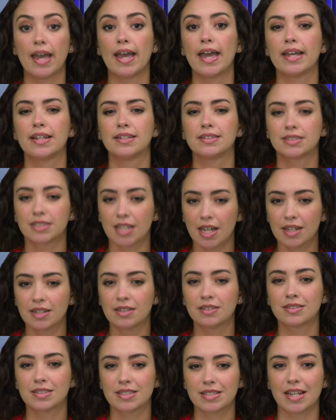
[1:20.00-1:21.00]
And
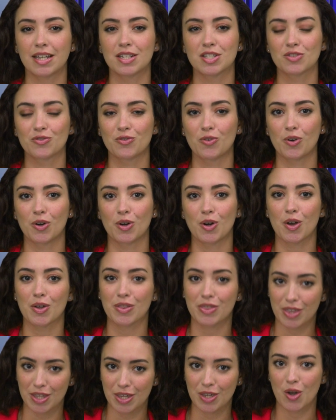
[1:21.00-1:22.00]
Ton stands for
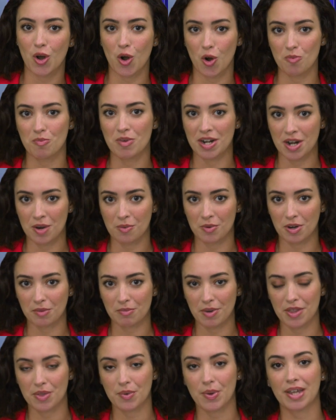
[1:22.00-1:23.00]
the Open Network,
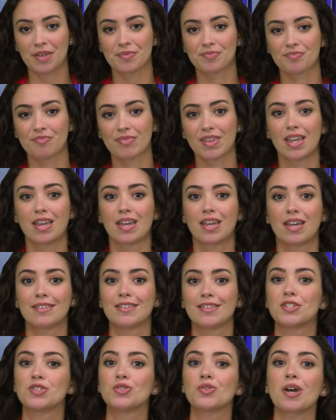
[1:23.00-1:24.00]
by the way.
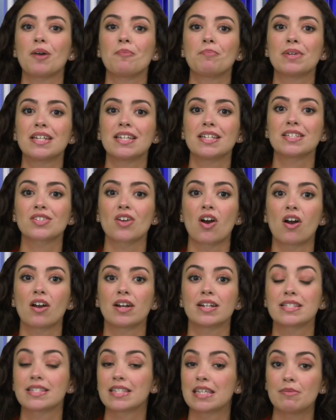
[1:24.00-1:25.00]
The two companies
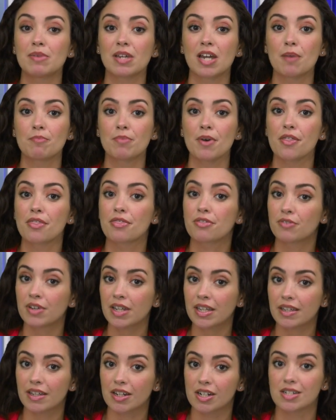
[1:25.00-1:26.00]
are teaming up 3
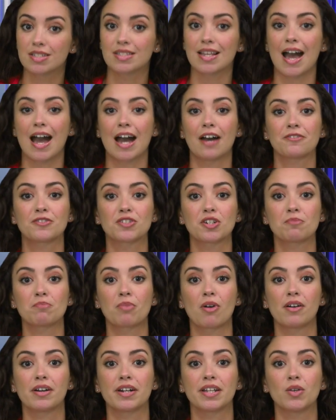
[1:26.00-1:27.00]
years after
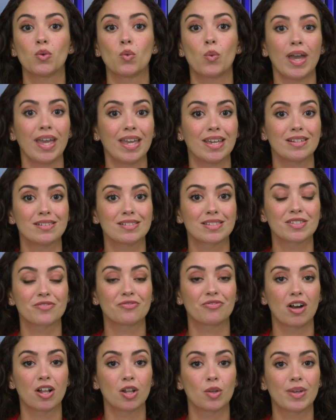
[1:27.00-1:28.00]
parting ways,
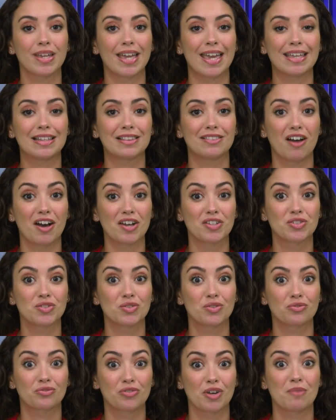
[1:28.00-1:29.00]
following a
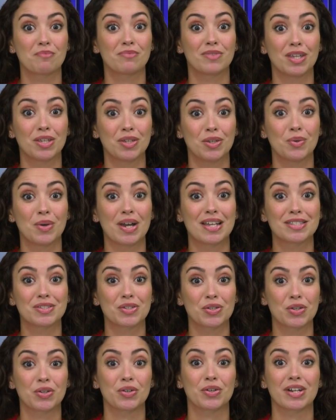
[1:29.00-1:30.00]
lawsuit from the US
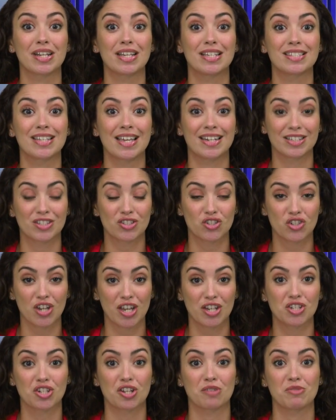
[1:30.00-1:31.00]
Securities and
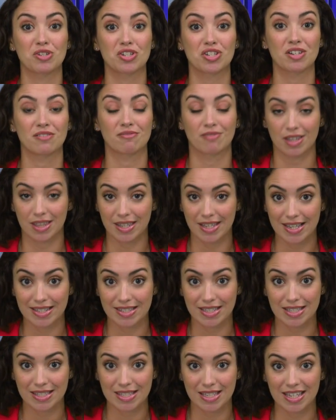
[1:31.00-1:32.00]
Exchange Commission, the
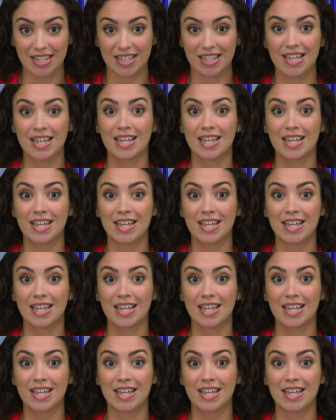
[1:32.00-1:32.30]
SEC.